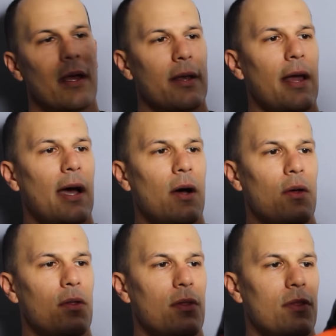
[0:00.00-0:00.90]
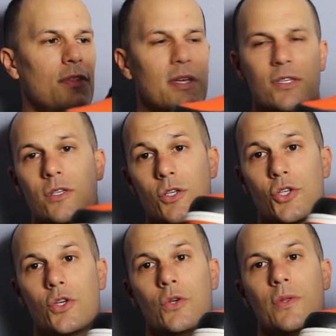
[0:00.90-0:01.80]
Now, this is a
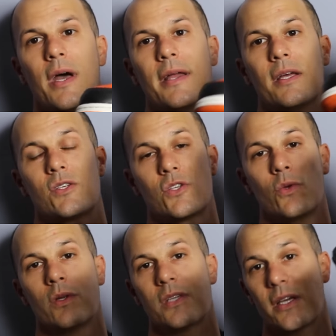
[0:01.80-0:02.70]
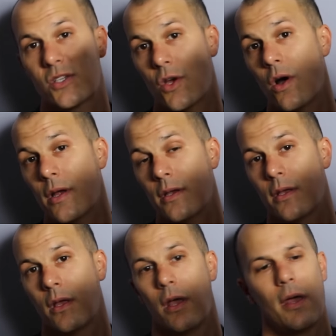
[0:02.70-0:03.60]
shoe that as soon as I saw it,
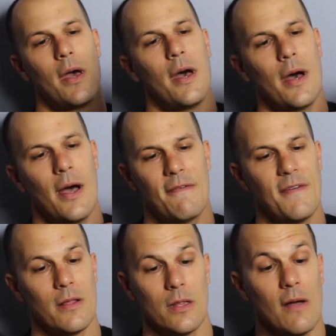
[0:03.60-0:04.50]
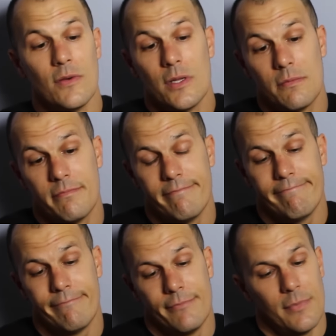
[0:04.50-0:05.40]
I fell in love with it.
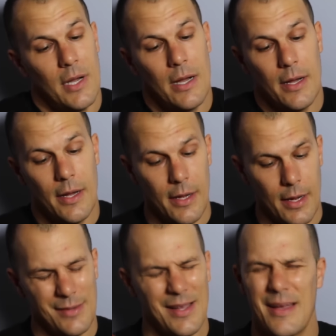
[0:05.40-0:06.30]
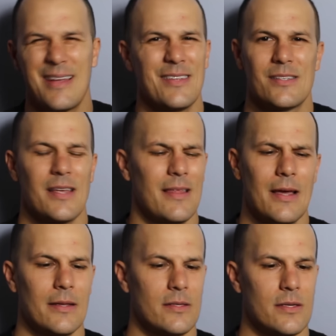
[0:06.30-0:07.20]
I hate to say
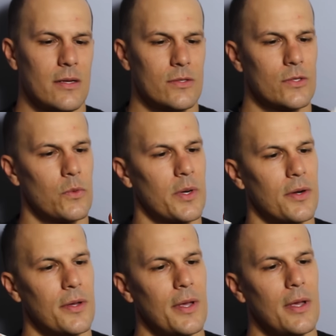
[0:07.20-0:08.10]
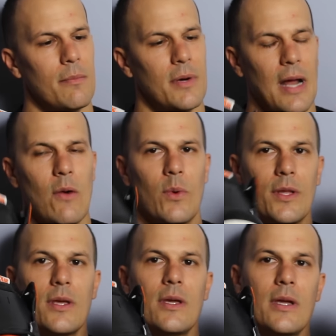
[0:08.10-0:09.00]
that, it sounds so weird, but
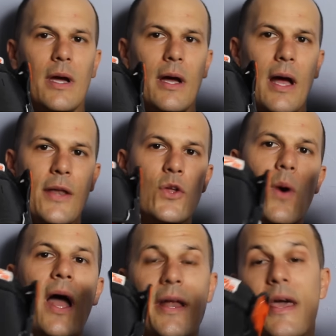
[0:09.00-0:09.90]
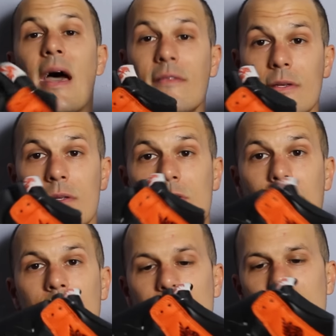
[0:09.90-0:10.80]
I knew I had to have it as
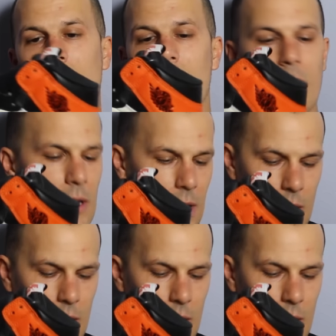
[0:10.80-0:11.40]
soon as I saw it.